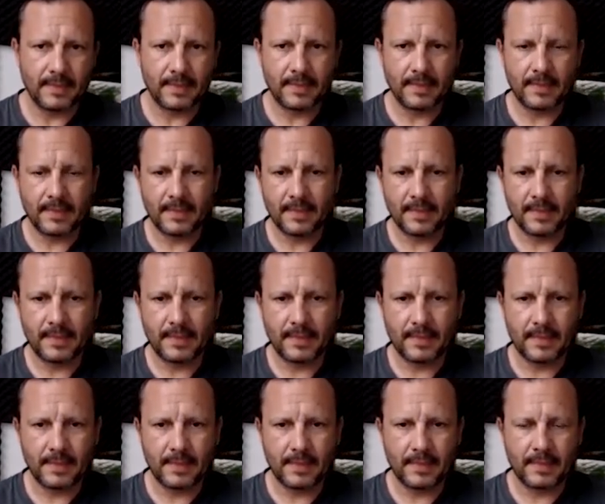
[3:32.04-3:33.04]

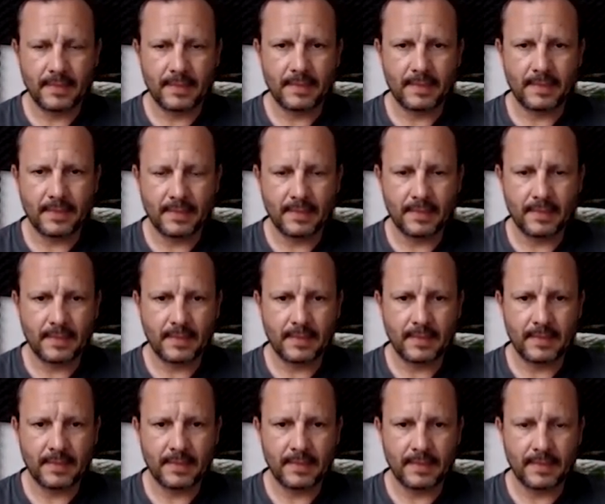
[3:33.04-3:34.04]

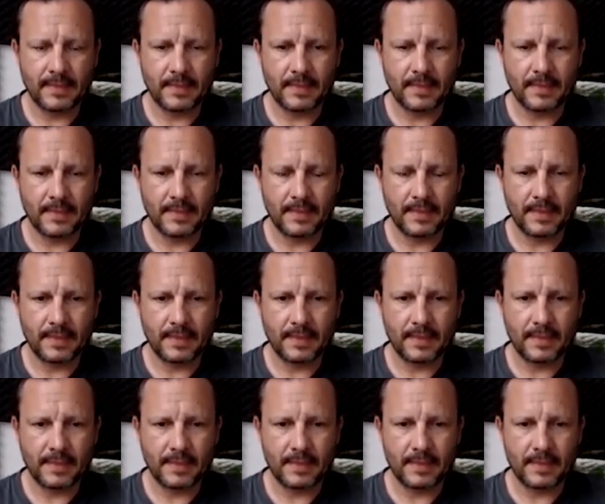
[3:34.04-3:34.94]
The person shown says nothing.